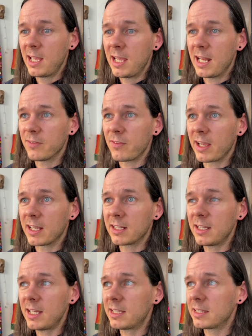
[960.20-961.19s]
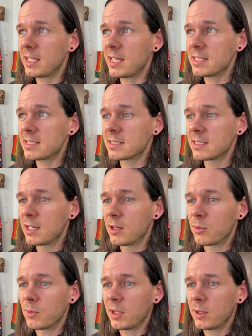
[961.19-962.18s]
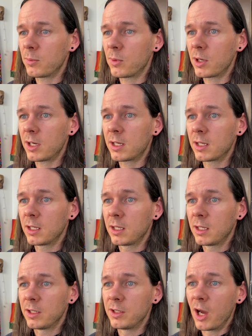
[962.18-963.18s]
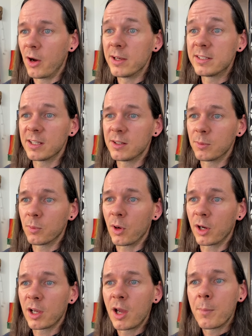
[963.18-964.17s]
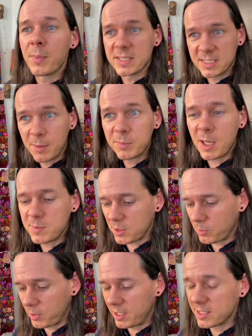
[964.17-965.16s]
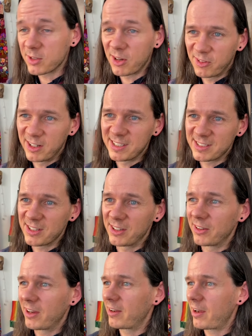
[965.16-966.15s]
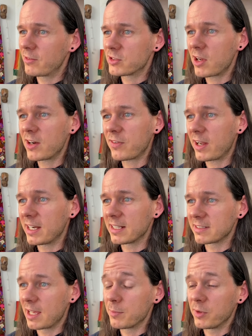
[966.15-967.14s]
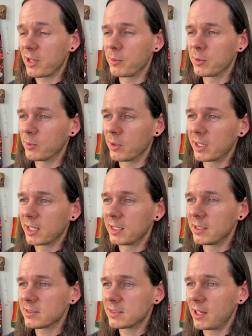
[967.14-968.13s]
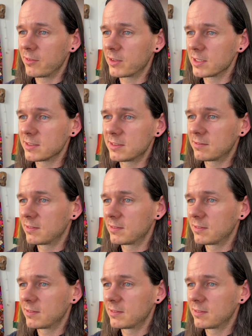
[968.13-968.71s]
And if I click this, will it work? No, it didn't work, but sometimes it will. And so I wanted to show you. I was trying to find an example that would work, and it's tough because